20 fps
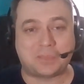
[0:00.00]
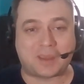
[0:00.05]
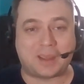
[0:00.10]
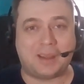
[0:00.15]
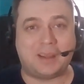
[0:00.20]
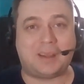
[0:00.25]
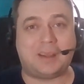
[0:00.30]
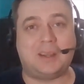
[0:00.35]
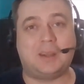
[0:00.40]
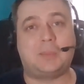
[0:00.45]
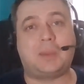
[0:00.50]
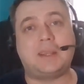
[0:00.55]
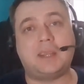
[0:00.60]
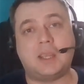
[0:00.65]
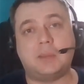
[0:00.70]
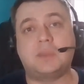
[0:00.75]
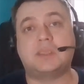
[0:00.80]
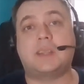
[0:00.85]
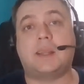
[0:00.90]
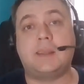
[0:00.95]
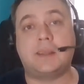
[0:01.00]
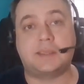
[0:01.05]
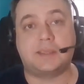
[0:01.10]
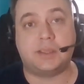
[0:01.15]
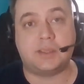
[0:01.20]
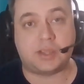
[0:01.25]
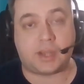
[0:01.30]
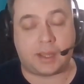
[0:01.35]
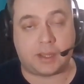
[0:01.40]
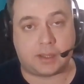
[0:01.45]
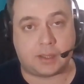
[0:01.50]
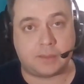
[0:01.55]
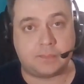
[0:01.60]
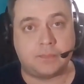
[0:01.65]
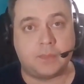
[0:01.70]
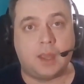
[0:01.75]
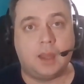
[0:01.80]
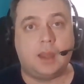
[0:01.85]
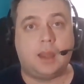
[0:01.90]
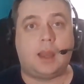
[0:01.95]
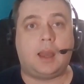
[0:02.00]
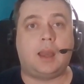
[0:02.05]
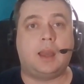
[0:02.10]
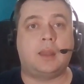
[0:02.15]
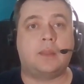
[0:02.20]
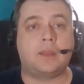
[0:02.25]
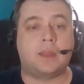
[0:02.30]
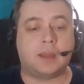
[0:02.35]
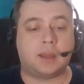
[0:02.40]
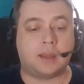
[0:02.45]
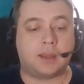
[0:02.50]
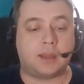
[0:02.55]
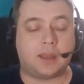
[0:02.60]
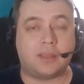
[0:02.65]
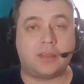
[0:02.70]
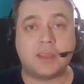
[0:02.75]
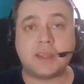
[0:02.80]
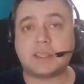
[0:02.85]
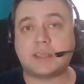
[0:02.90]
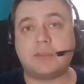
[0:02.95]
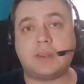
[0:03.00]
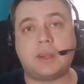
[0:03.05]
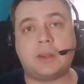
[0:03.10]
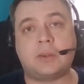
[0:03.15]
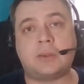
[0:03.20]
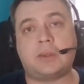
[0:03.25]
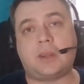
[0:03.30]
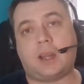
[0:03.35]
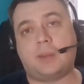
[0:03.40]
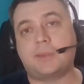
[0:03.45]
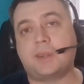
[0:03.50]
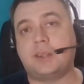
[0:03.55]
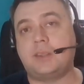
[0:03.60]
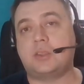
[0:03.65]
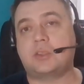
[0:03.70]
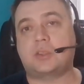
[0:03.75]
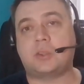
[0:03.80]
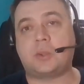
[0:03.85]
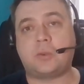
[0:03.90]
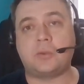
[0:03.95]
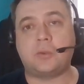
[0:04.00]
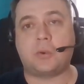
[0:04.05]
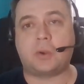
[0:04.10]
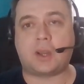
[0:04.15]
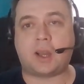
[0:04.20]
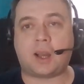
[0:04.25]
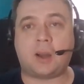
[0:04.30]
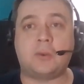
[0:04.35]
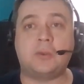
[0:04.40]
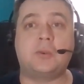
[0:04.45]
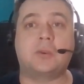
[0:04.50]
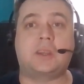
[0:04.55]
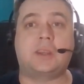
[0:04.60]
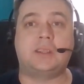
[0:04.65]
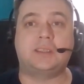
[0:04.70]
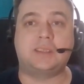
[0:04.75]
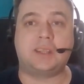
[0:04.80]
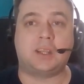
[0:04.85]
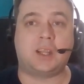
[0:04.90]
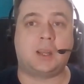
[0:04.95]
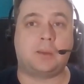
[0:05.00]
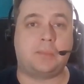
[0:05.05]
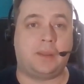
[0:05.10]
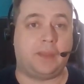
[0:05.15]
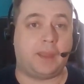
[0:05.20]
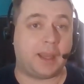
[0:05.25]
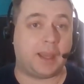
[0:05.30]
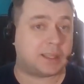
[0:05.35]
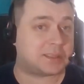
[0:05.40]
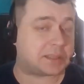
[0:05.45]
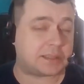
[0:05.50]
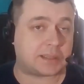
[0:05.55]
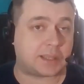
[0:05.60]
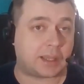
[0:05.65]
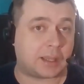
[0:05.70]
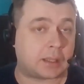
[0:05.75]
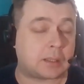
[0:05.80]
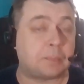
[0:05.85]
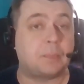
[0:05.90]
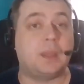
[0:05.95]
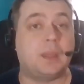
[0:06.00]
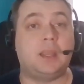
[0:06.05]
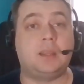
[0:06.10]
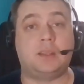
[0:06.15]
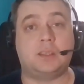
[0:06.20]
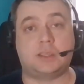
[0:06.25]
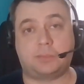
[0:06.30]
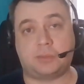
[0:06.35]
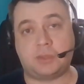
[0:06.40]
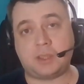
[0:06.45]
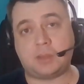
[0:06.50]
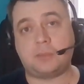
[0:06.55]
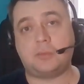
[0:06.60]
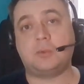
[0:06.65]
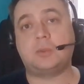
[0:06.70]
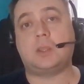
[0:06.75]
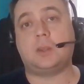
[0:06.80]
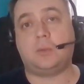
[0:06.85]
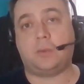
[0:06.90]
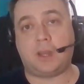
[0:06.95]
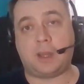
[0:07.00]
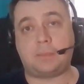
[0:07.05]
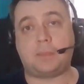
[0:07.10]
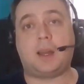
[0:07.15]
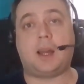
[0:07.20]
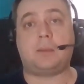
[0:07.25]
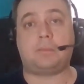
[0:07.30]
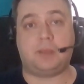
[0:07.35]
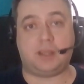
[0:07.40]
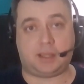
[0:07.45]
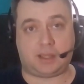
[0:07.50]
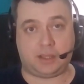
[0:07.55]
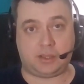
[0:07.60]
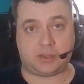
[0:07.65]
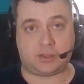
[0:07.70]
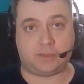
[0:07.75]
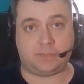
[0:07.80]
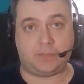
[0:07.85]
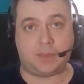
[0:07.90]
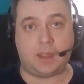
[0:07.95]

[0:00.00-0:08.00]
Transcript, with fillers: Uh, my name is Aleksei Chaika and uh, in this video I'm gonna show you how you can set up an SSL in a Spring Boot web application.